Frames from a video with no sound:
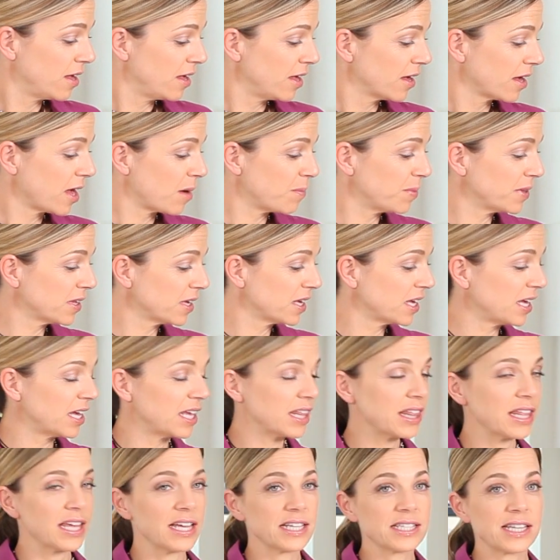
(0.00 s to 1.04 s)
A couple of key
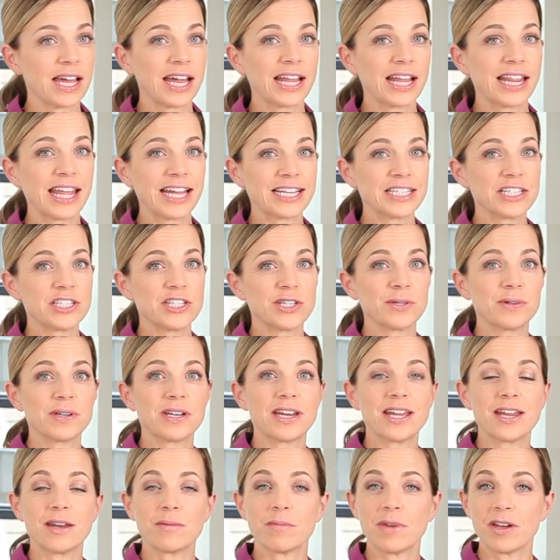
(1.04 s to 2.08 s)
things. I like to do it
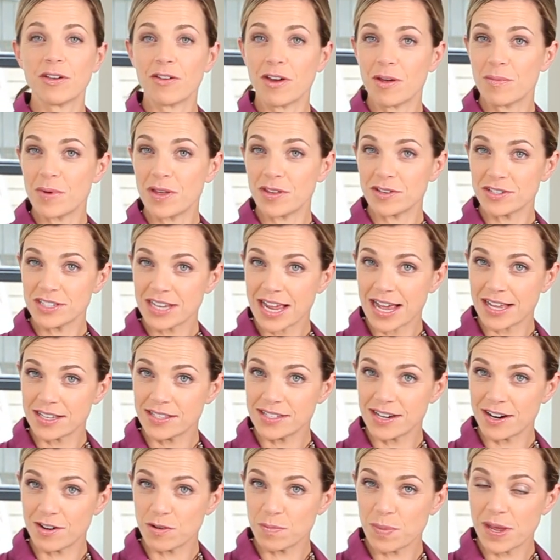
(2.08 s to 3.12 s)
in my grandmother's cast
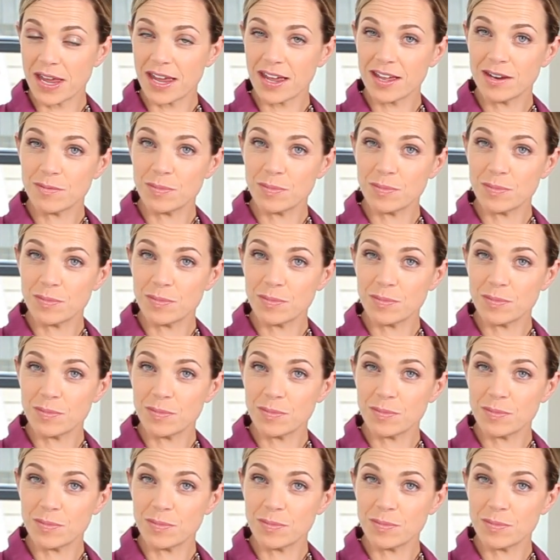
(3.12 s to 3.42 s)
iron pan,